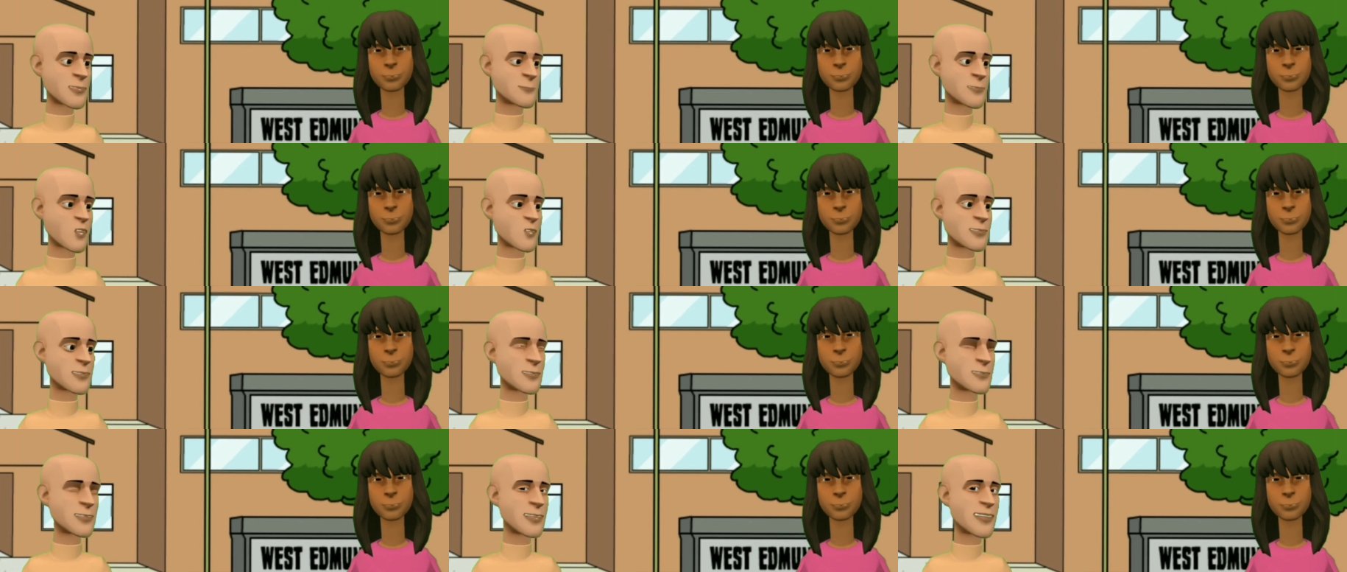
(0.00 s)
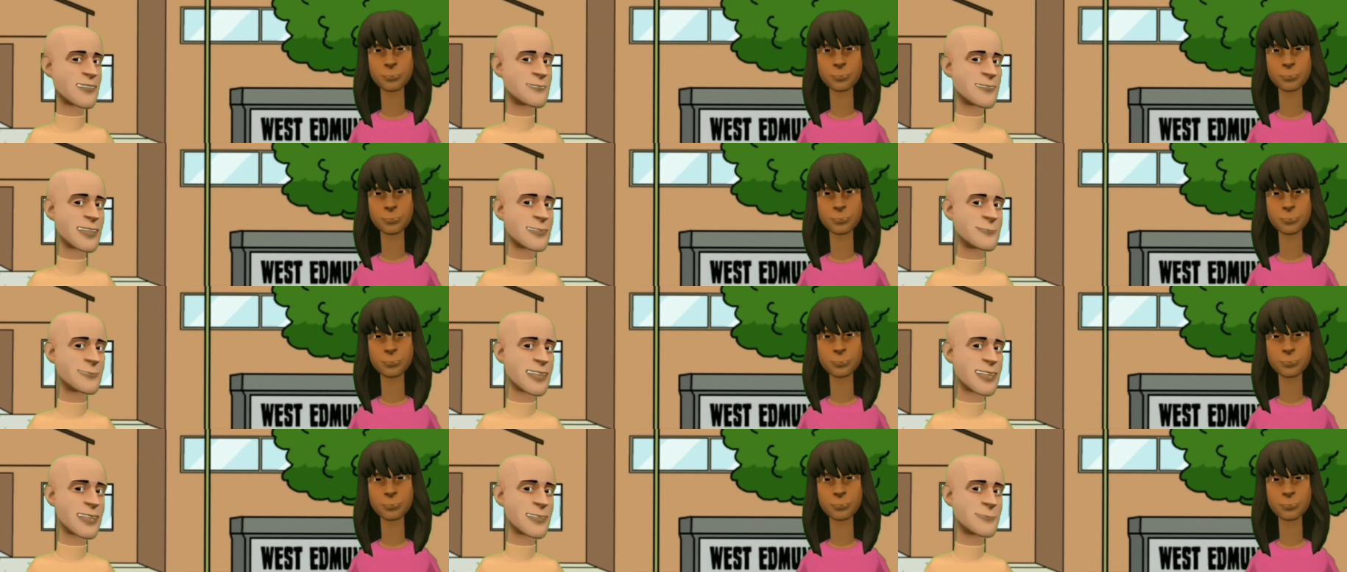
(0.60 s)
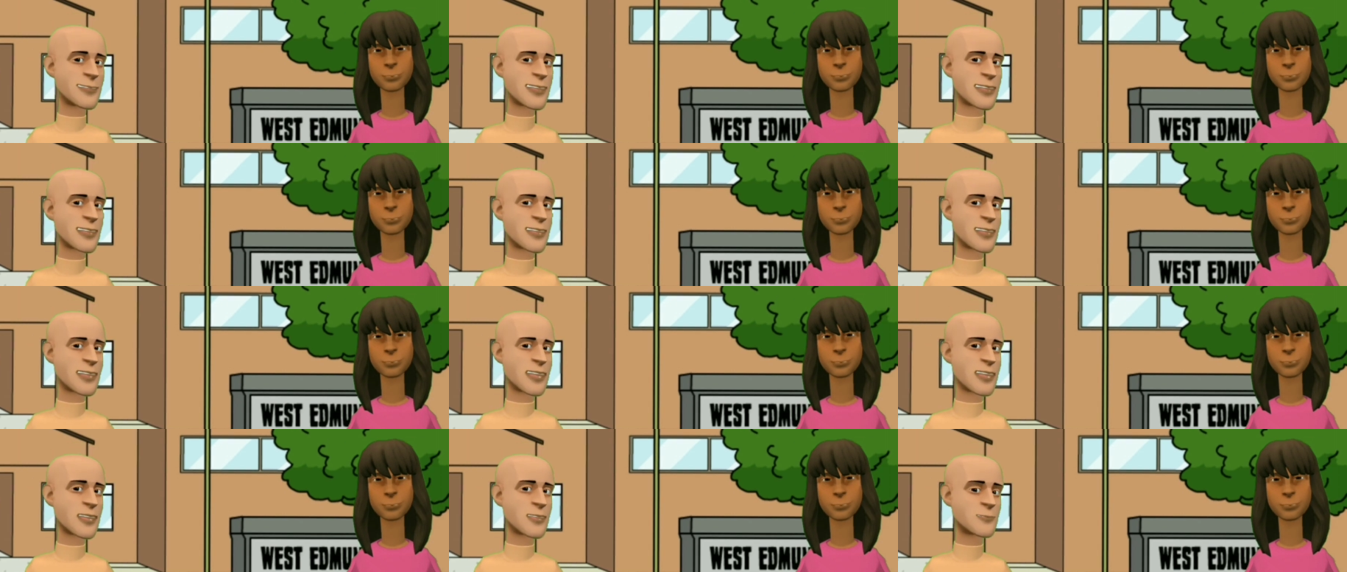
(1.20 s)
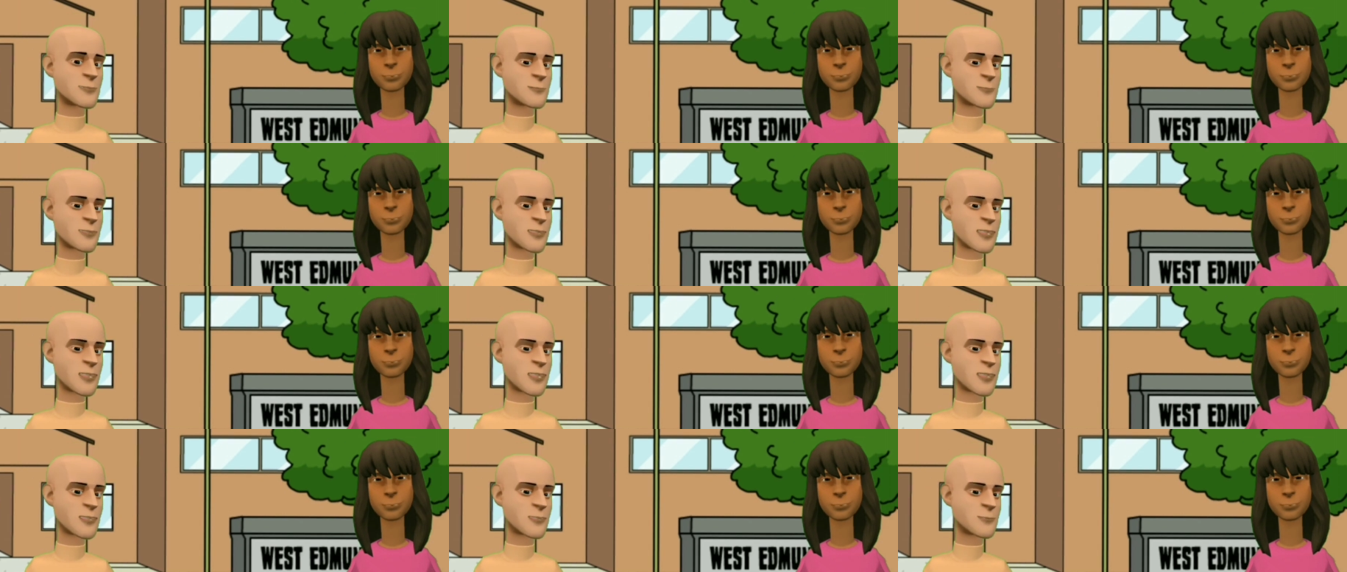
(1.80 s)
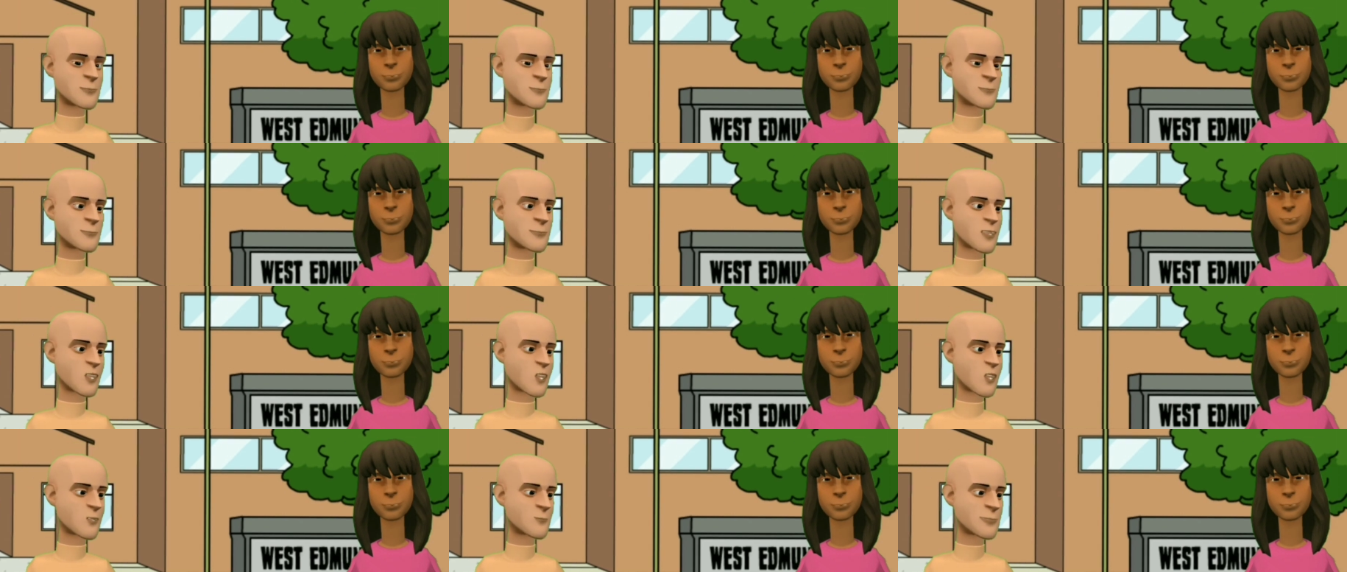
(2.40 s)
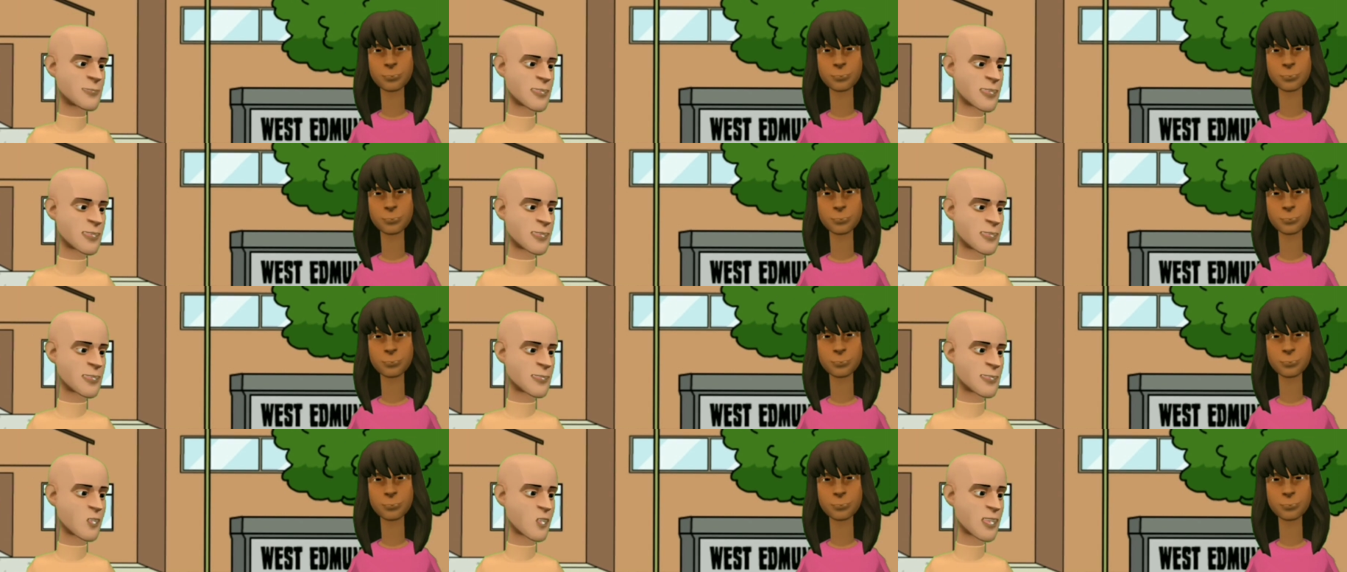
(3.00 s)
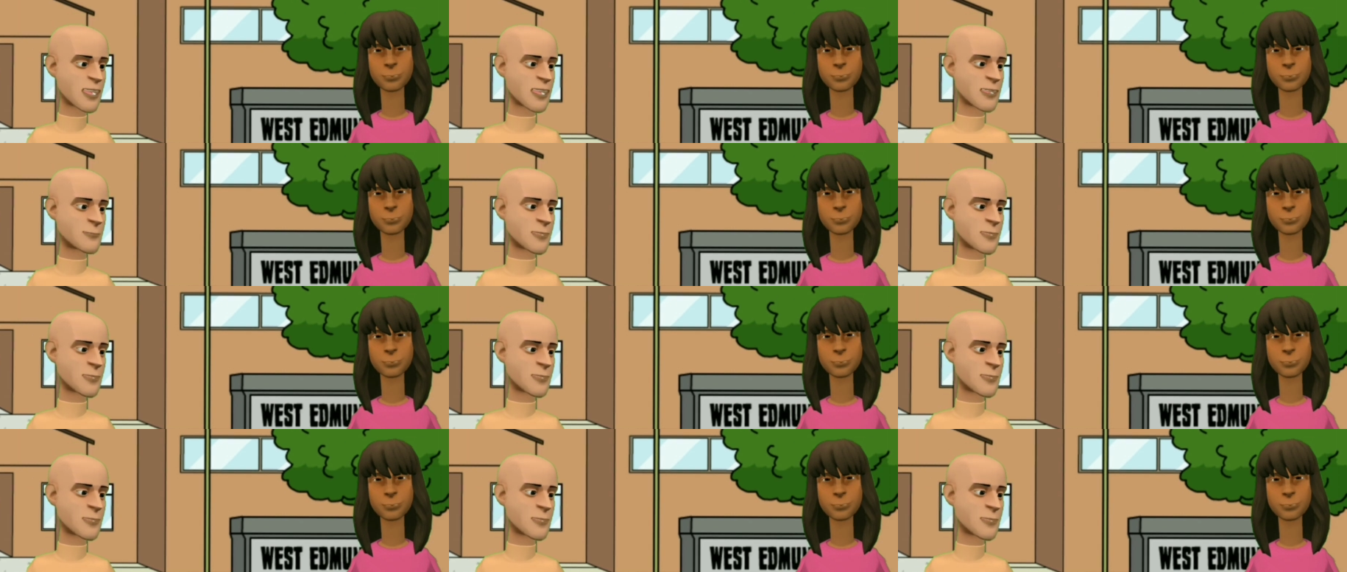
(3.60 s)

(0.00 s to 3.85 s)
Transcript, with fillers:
Speaker 1: Miss Martin gave me a punishment day and called my dad to